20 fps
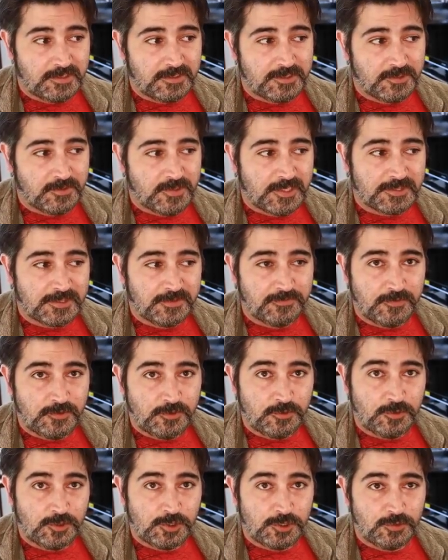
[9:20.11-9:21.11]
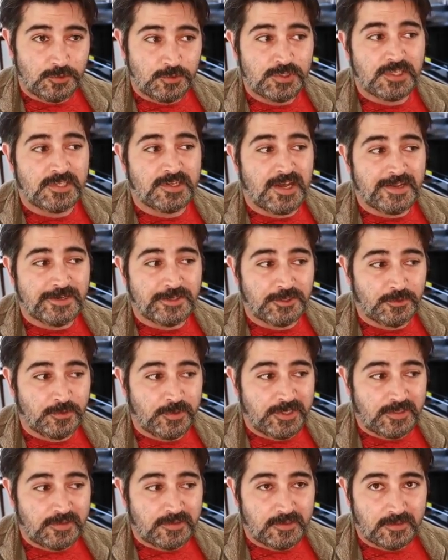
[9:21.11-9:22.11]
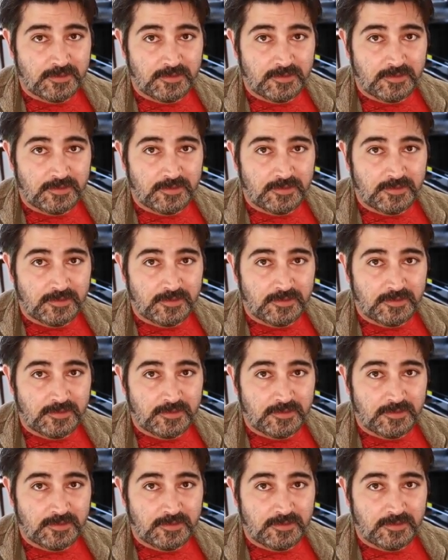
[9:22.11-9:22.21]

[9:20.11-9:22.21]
So that's if you choose to not do anything.